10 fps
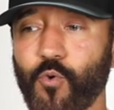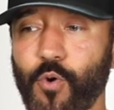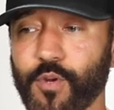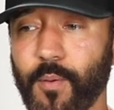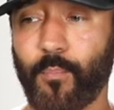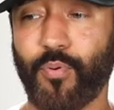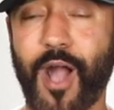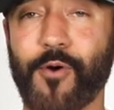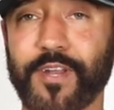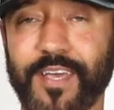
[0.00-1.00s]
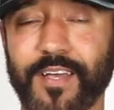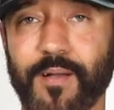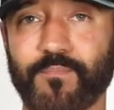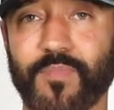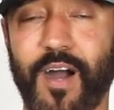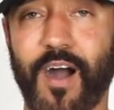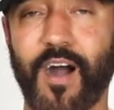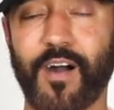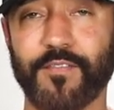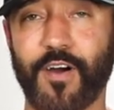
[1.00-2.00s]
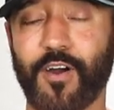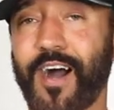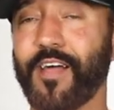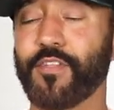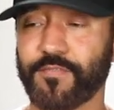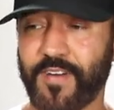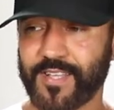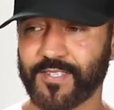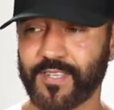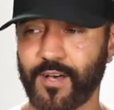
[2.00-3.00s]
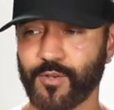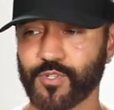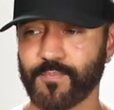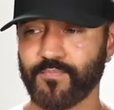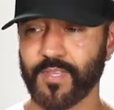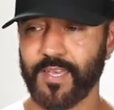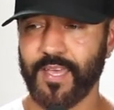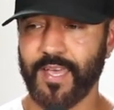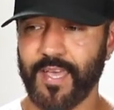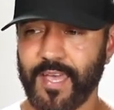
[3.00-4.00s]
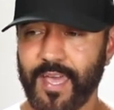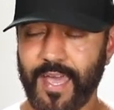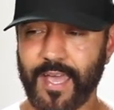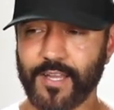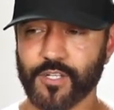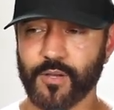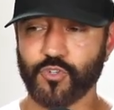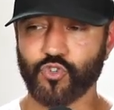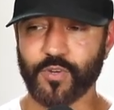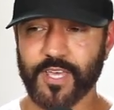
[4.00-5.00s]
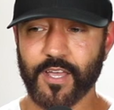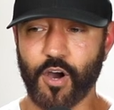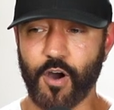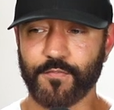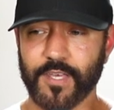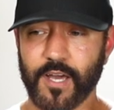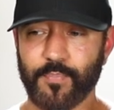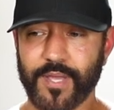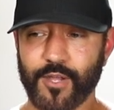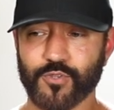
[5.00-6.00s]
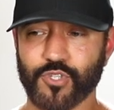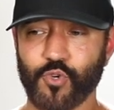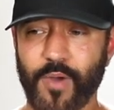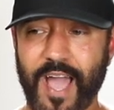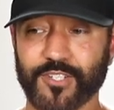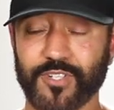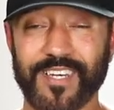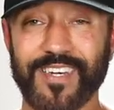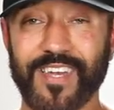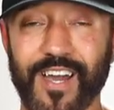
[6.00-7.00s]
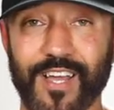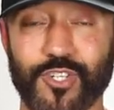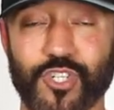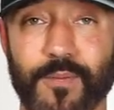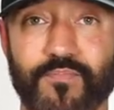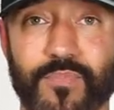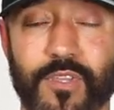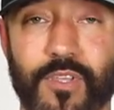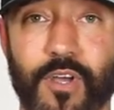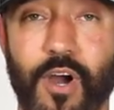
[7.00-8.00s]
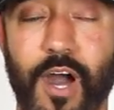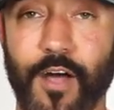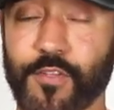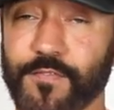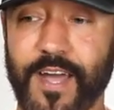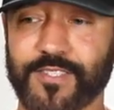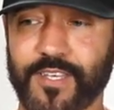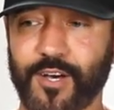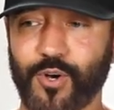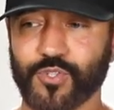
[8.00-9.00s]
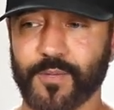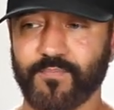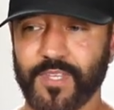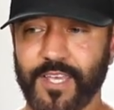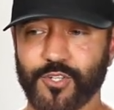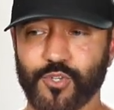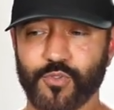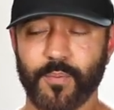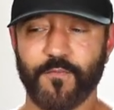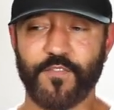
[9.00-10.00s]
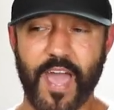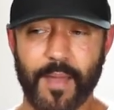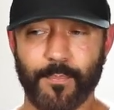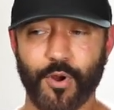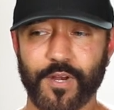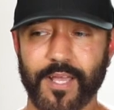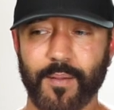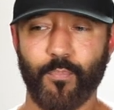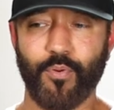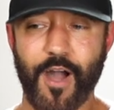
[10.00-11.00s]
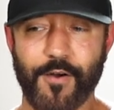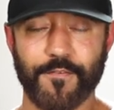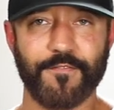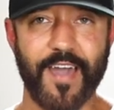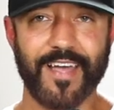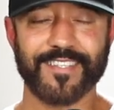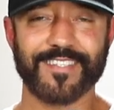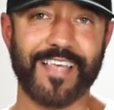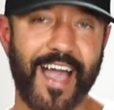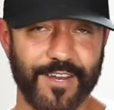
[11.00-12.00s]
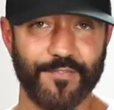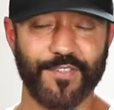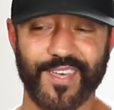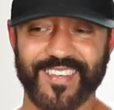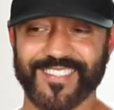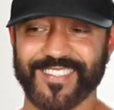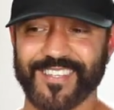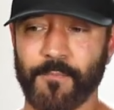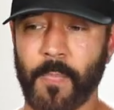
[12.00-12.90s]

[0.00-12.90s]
quote, browning of our other fat cells. And drinking coffee appears to actually nudge other fat cells into the fat-burning brown fat side of things.